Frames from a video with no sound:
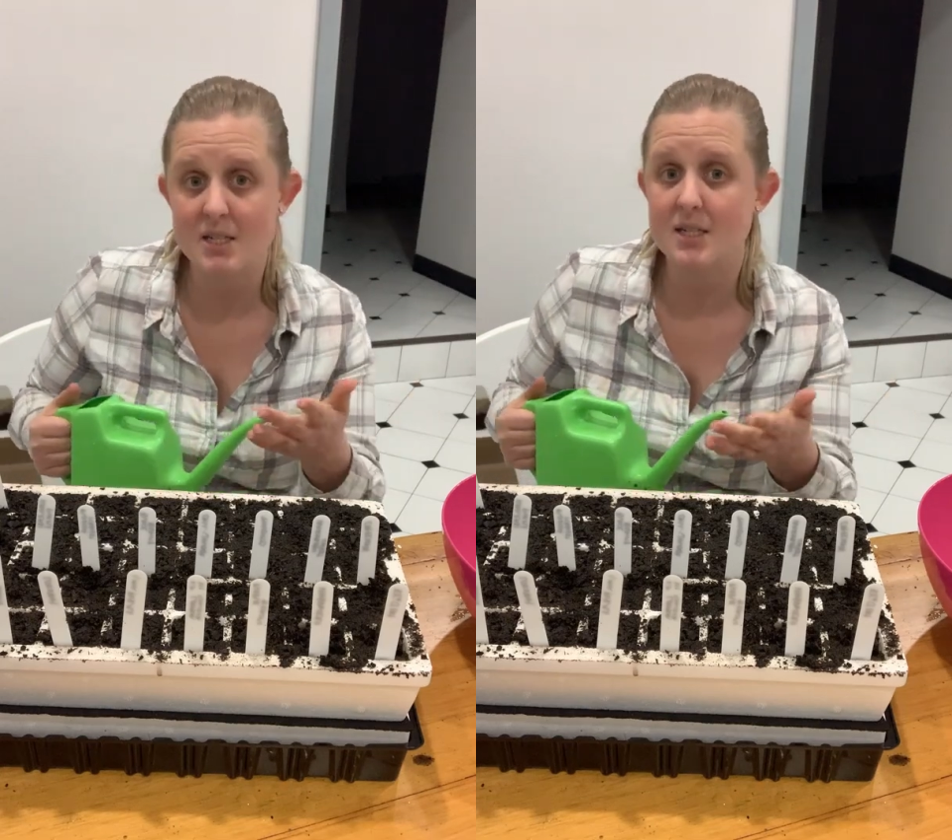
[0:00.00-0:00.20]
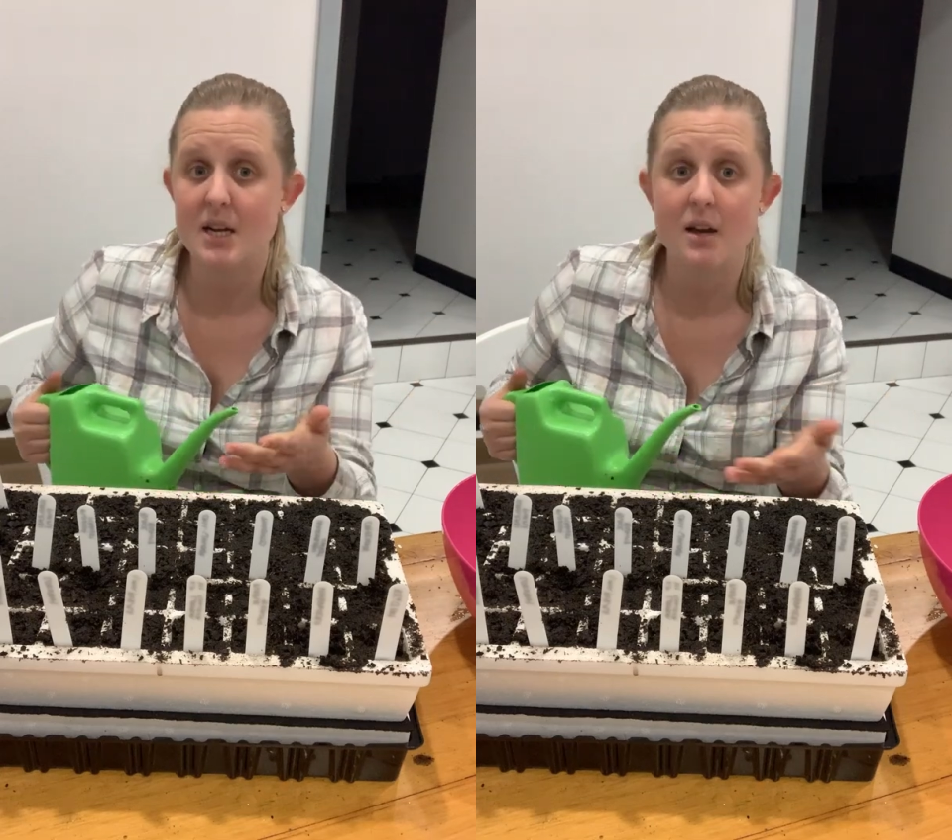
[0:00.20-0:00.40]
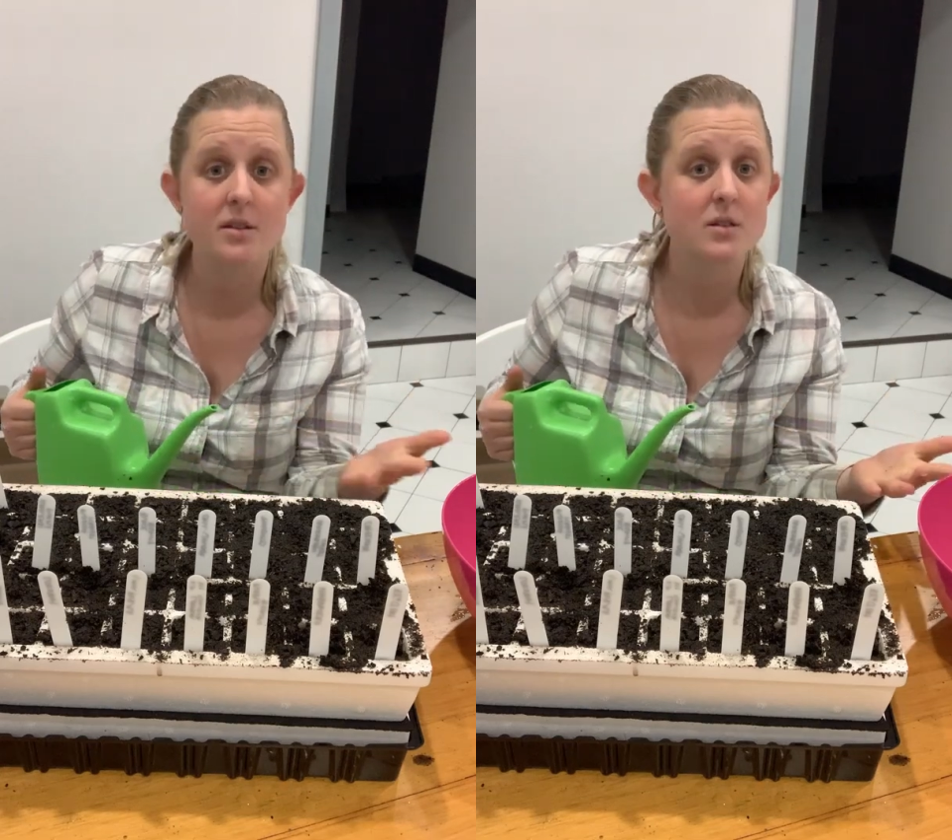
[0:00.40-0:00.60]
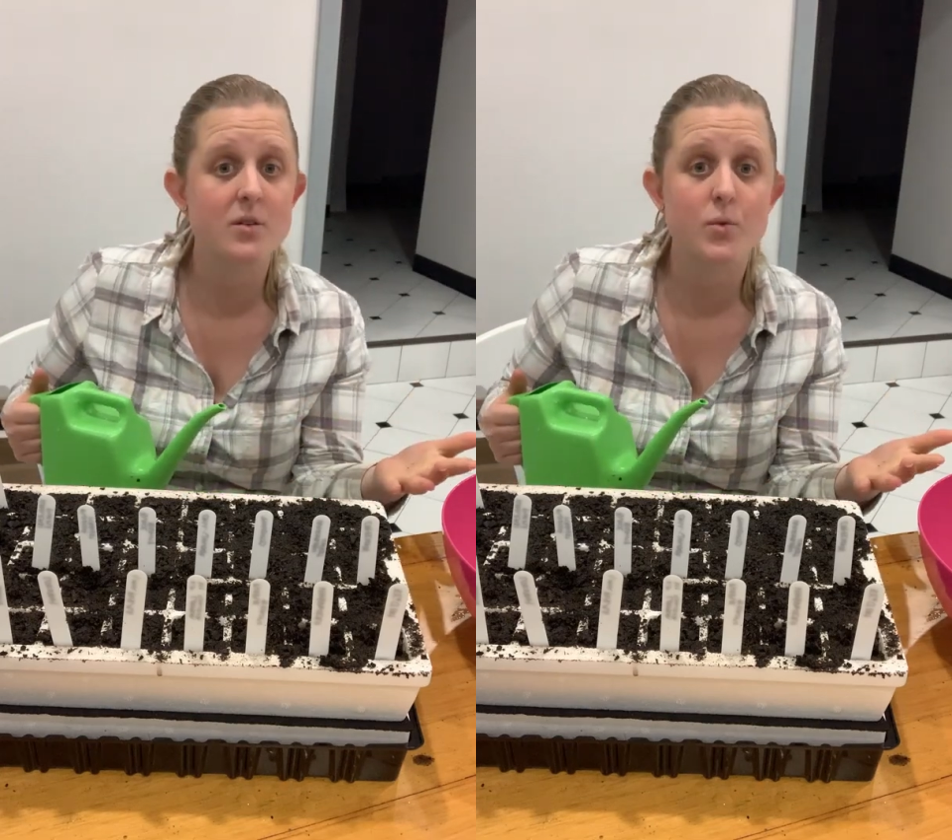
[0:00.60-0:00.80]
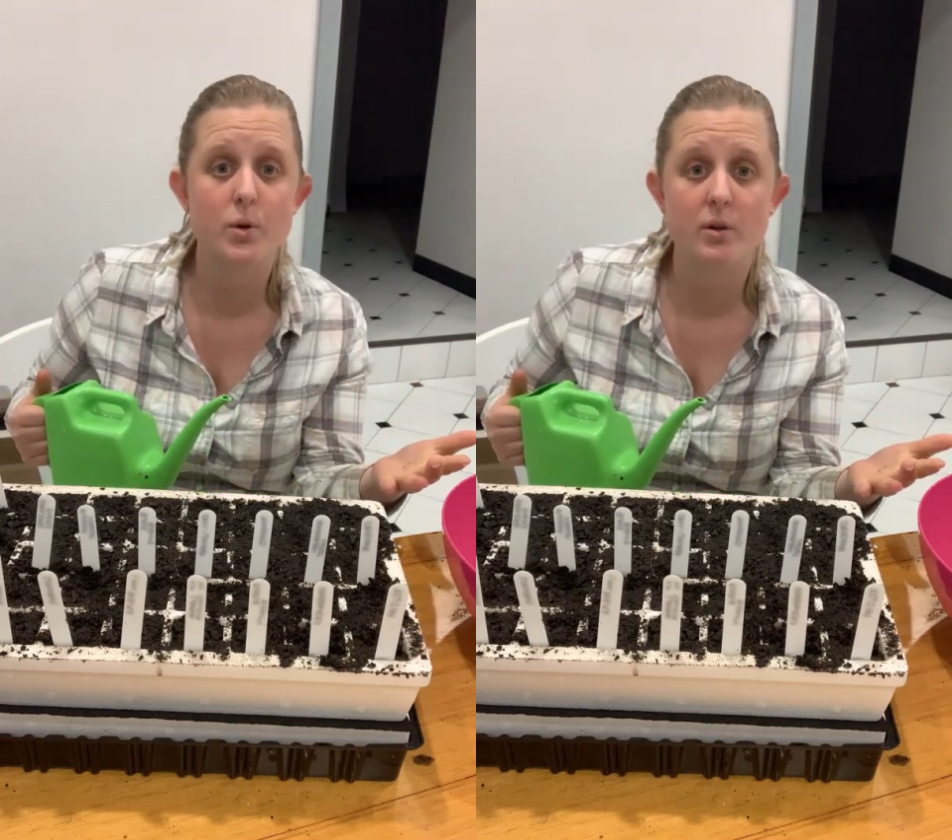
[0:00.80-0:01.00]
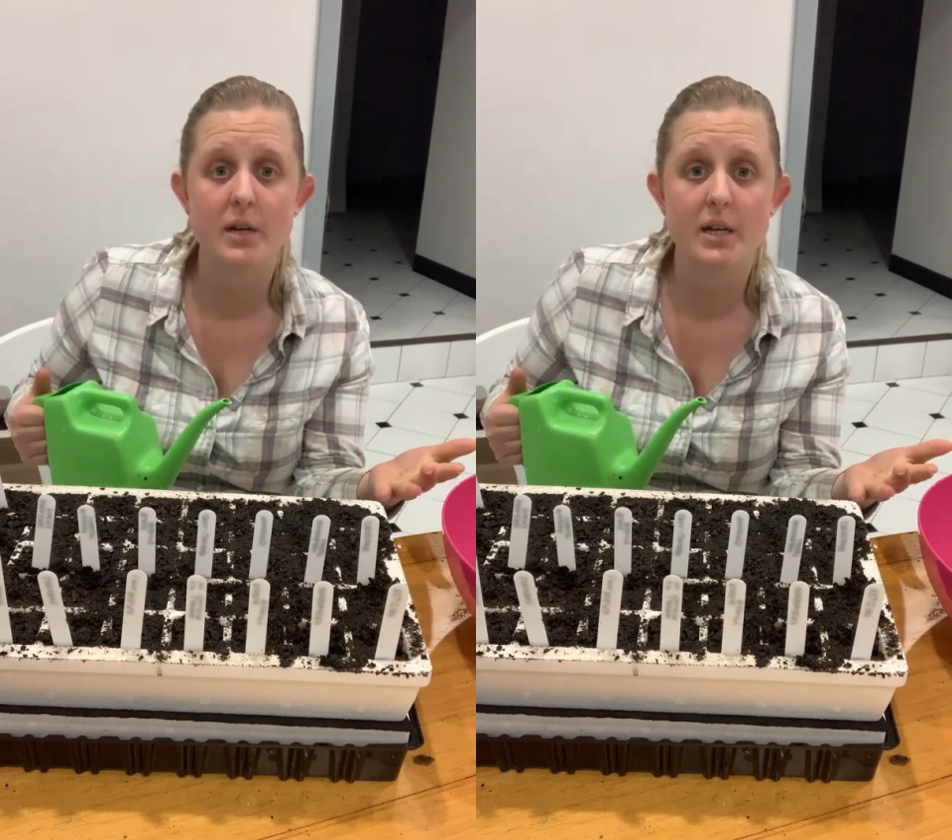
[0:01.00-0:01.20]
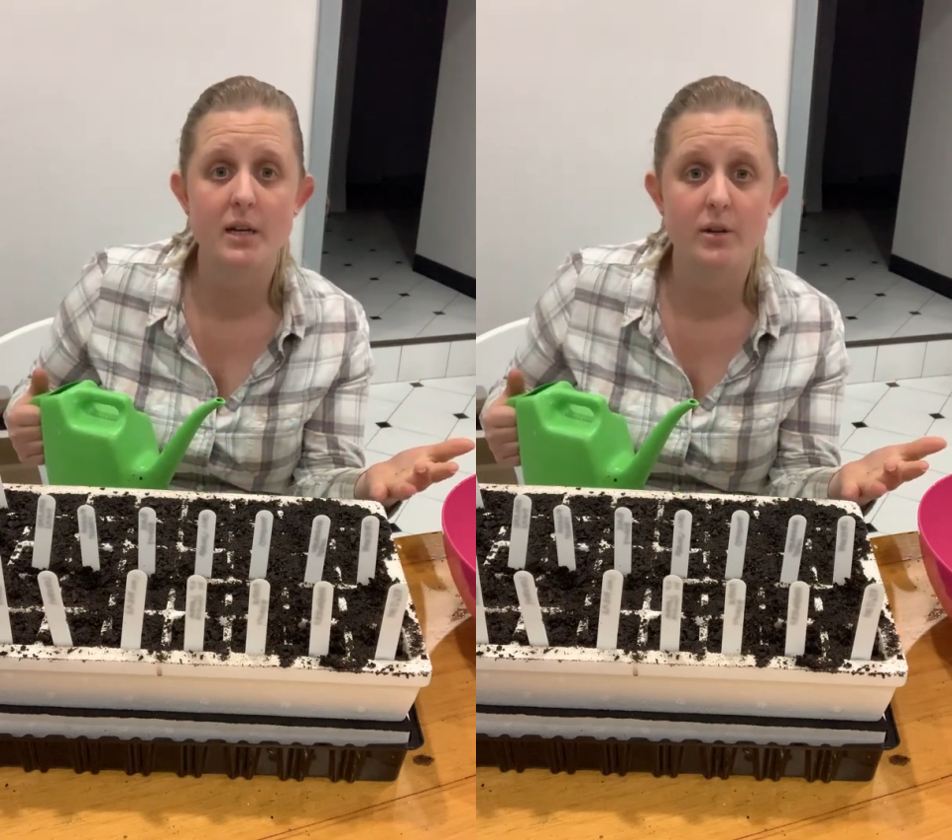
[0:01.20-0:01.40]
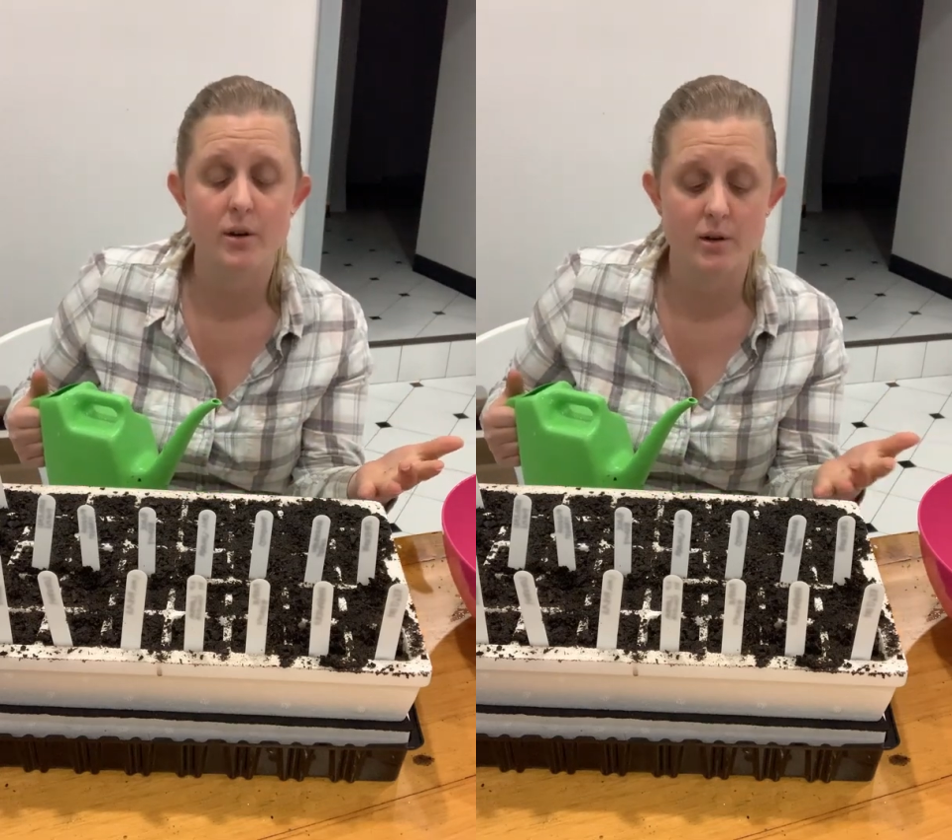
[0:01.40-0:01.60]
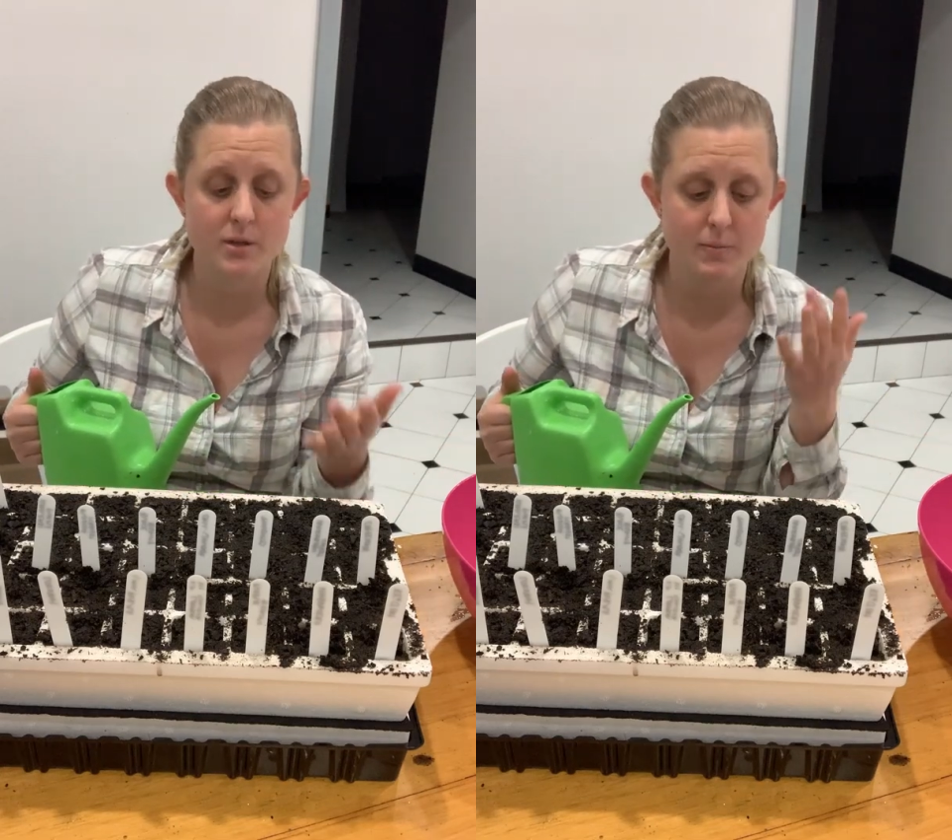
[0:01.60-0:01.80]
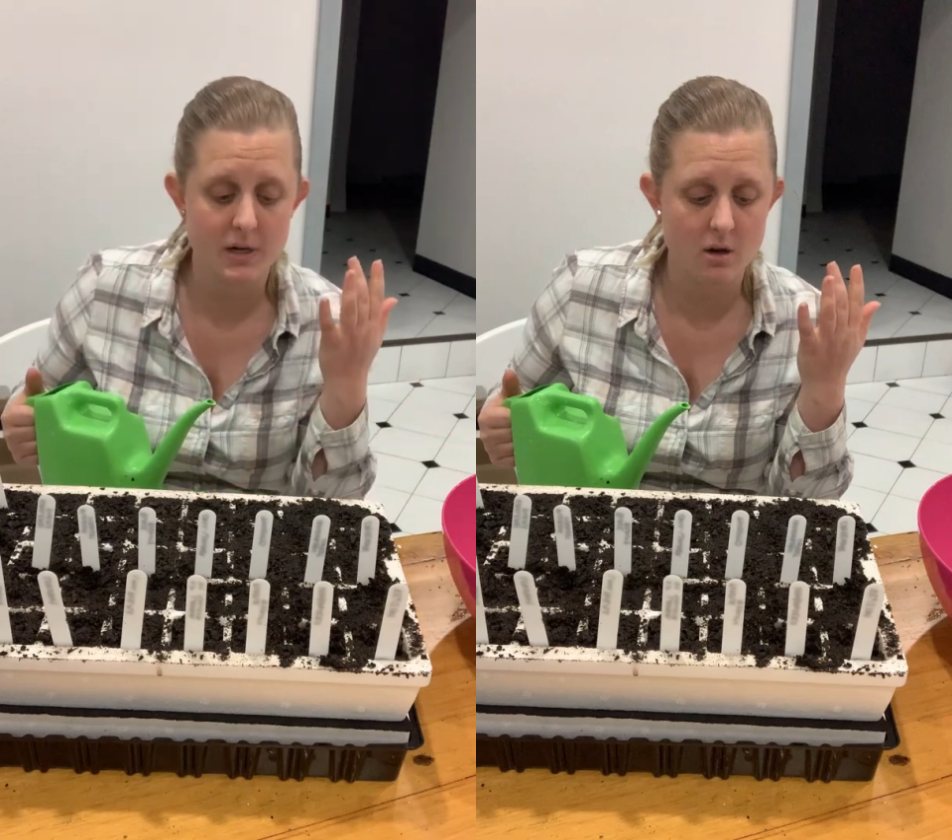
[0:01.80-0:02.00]
to see how the self-watering kit
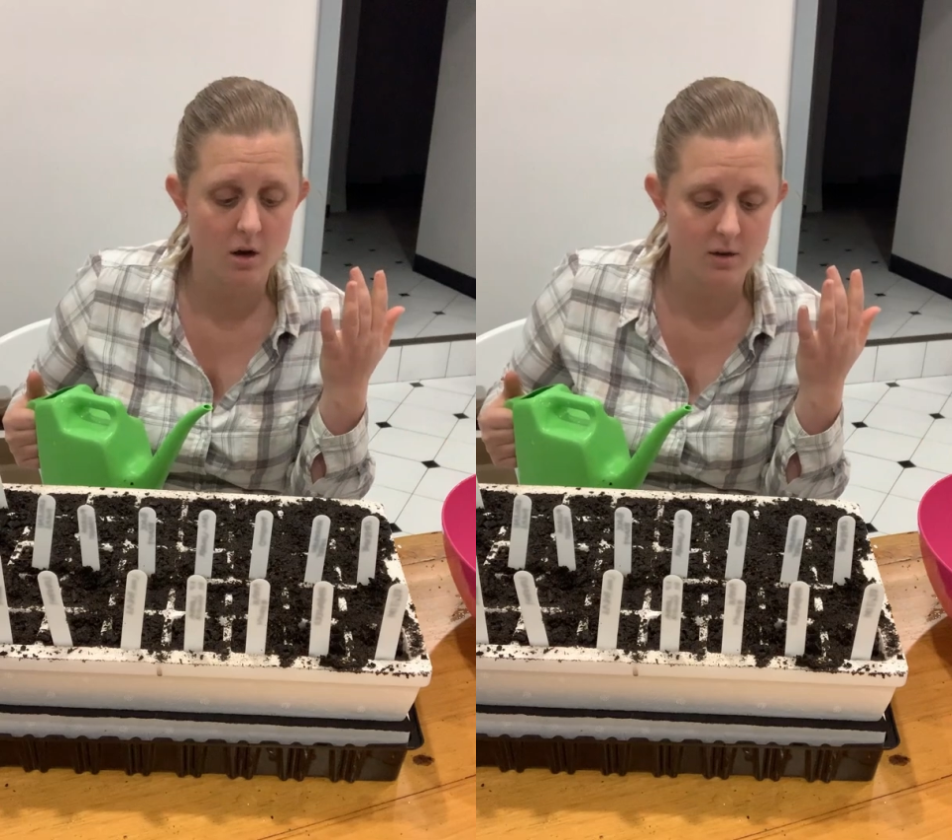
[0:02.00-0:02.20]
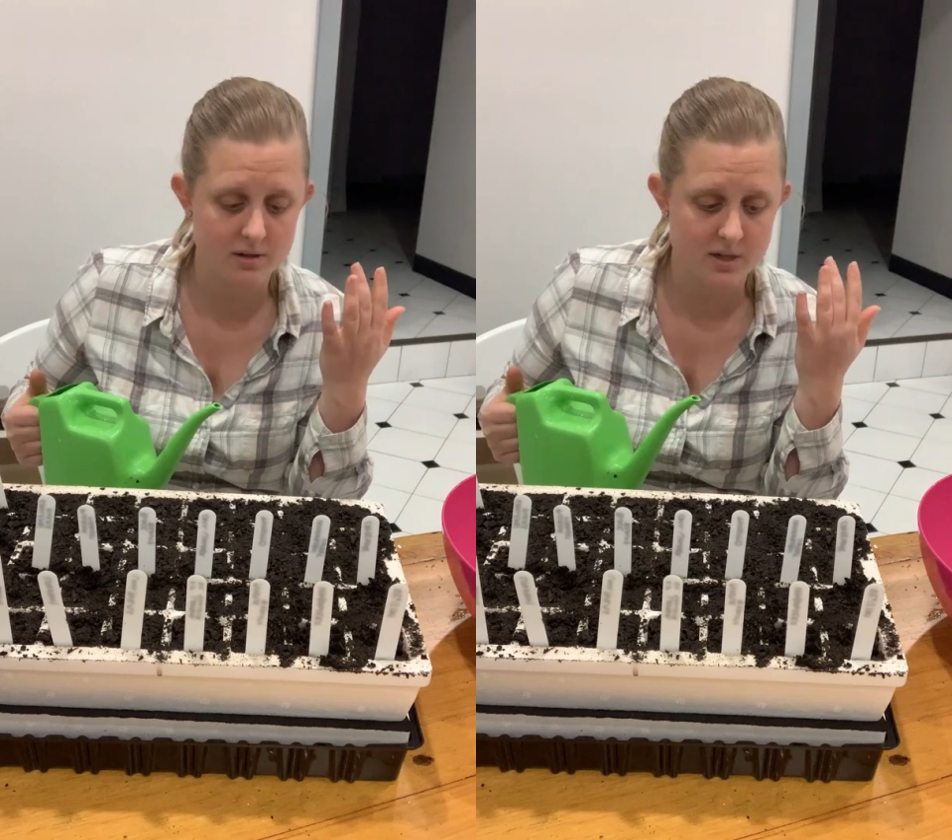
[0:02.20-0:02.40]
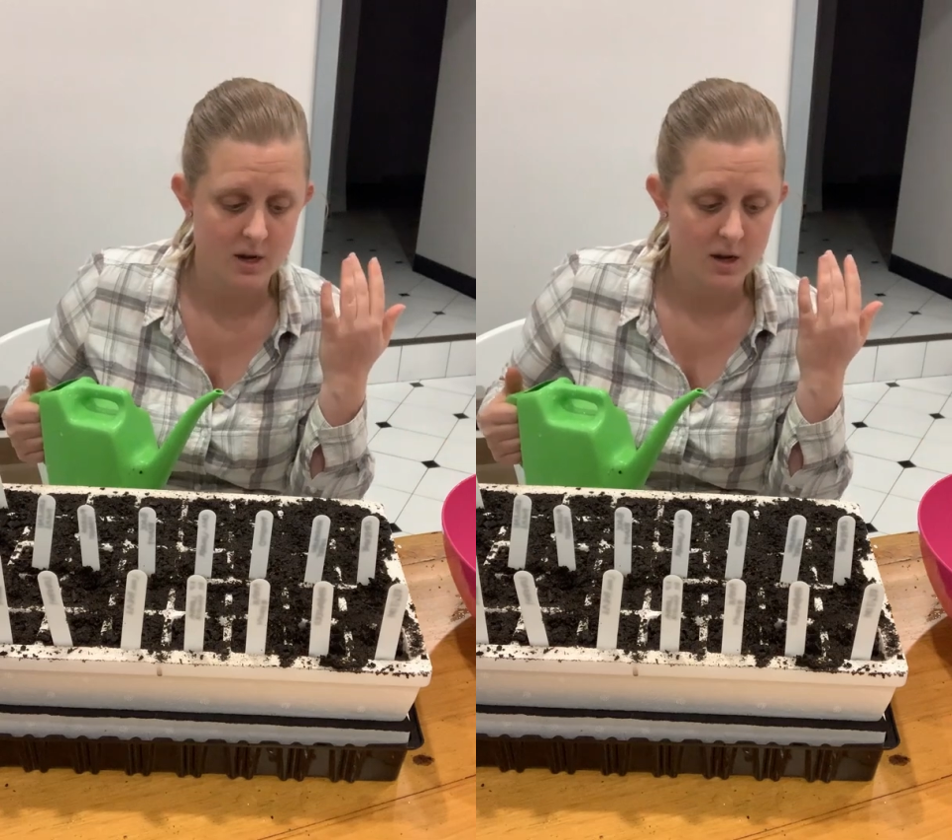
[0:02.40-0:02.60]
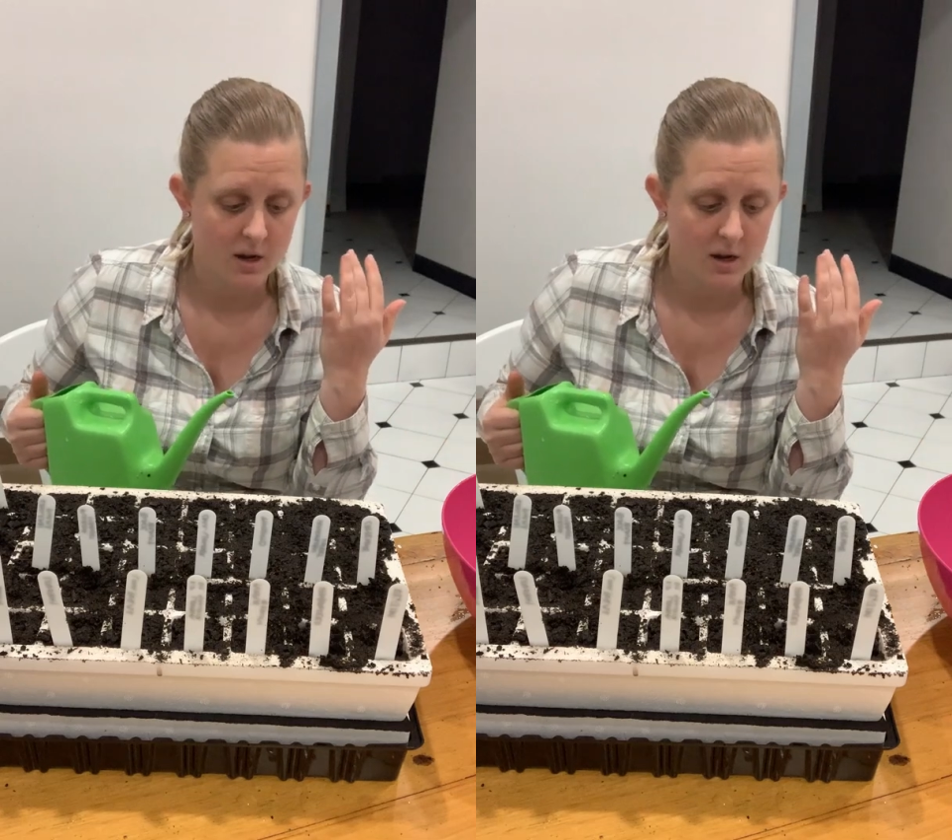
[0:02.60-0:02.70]
goes, because